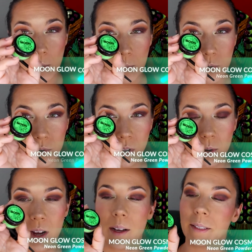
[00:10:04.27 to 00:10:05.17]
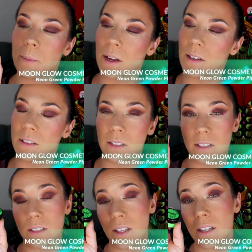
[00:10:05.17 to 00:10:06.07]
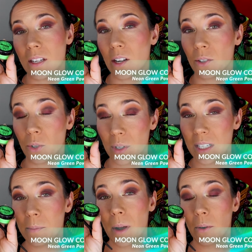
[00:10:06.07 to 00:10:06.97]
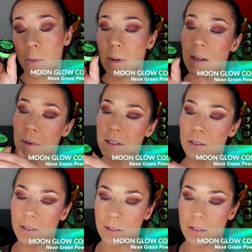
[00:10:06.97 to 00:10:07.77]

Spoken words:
Moonglow Cosmetics. This is the neon green powder pigment.